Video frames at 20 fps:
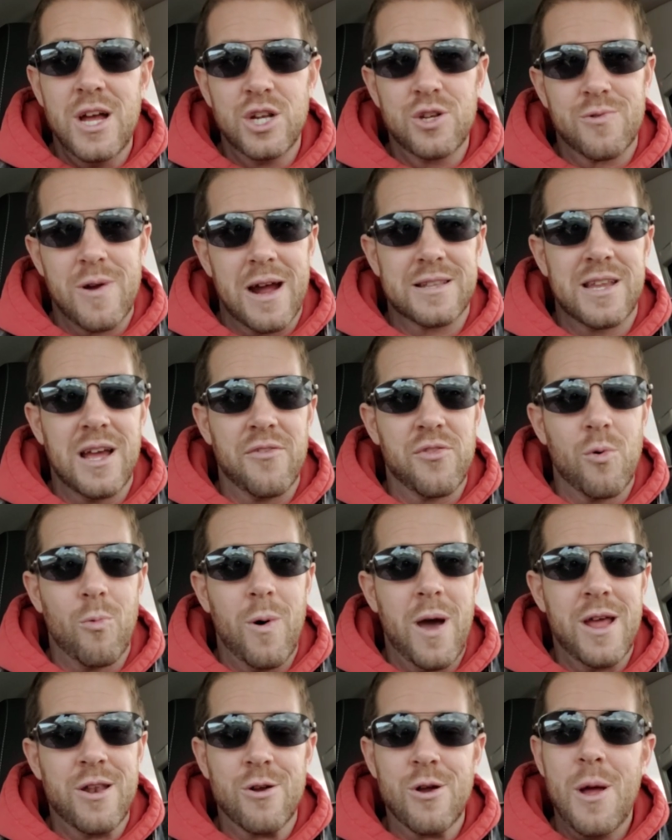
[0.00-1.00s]
Track down the
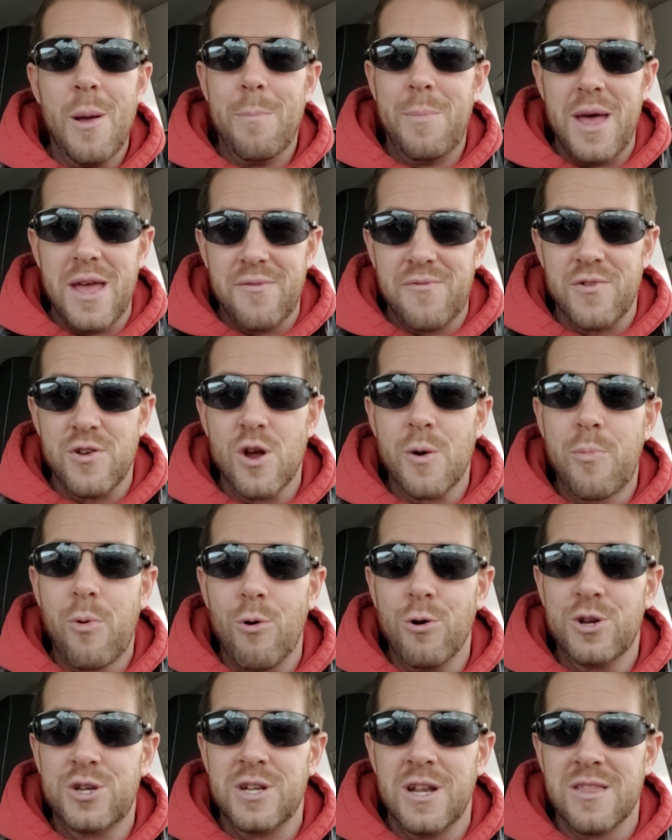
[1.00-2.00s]
waiter. Pay for your
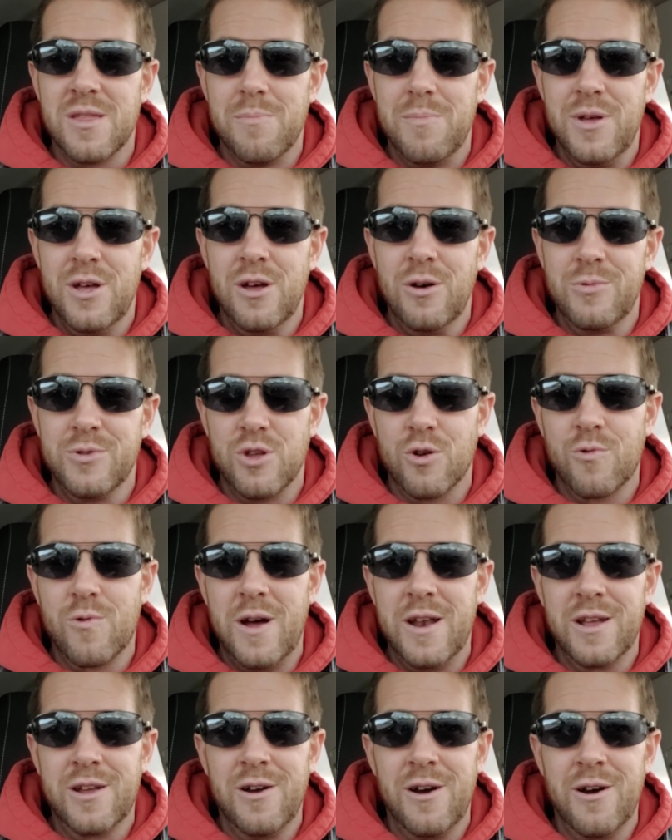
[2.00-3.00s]
portion of the bill with your
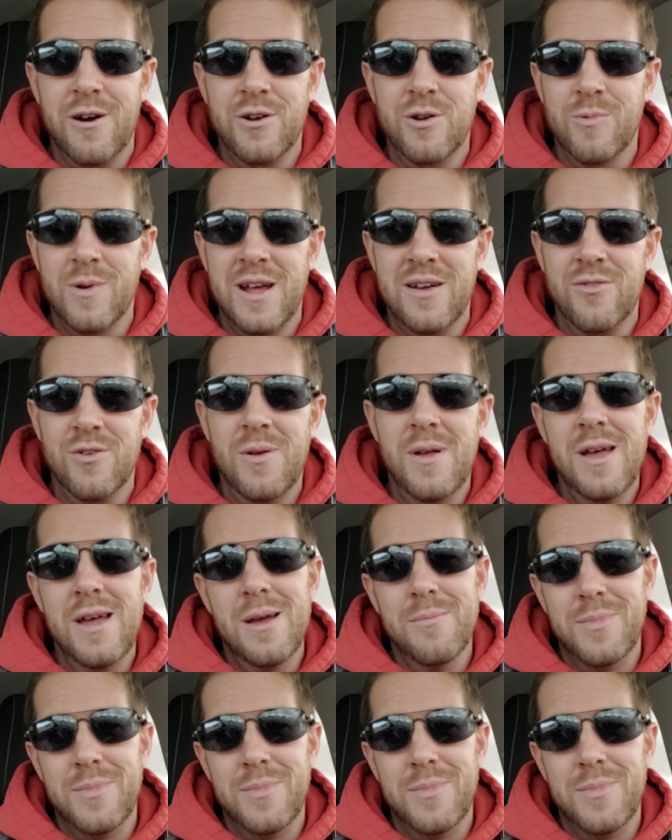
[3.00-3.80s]
credit card or whatever,